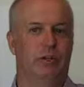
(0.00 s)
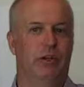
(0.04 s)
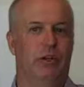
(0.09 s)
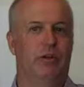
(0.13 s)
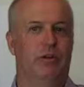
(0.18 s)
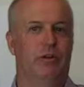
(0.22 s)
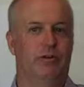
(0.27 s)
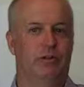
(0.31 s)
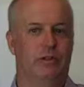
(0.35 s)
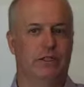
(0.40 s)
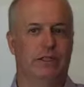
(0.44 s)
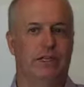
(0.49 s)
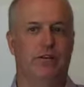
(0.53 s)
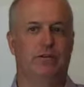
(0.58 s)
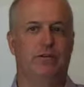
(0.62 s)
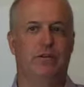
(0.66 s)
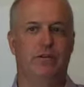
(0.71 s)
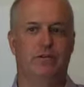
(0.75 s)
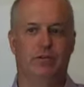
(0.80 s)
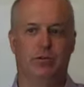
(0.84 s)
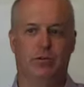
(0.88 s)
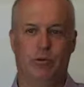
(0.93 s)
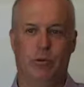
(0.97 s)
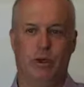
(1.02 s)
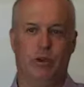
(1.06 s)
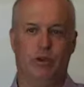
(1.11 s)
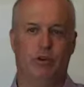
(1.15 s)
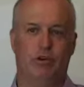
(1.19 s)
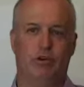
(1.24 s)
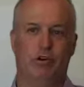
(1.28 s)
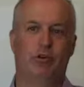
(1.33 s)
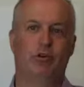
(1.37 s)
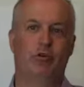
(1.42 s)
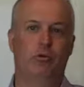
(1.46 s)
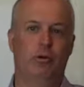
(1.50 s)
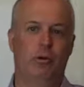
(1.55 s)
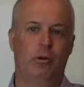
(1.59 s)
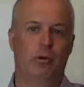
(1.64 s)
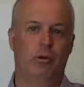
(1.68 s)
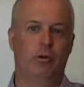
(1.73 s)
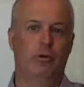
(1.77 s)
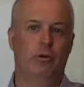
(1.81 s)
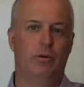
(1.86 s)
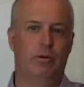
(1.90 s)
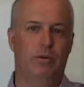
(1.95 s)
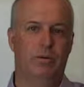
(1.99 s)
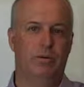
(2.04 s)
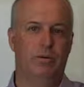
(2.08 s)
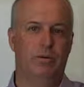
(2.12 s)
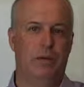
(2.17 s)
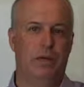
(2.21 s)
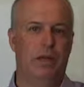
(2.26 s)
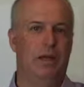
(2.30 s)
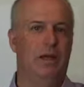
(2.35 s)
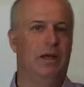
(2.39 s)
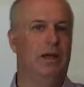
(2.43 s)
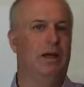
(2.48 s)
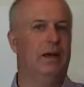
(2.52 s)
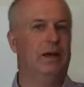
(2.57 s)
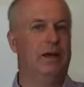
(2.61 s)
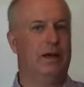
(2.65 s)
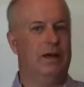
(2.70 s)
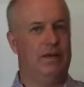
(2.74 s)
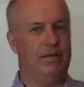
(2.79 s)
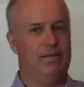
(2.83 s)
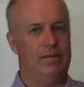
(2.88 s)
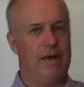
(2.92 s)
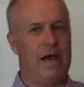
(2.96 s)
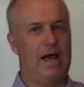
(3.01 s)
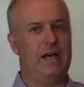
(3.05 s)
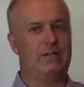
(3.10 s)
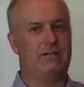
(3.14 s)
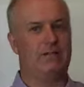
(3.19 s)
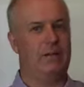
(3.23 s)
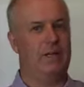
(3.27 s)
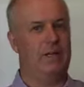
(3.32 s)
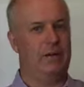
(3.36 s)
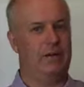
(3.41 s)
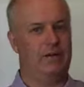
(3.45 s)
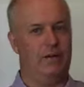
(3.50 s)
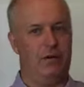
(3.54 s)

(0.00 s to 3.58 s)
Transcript: You know, there's a difference between guru media and mass media.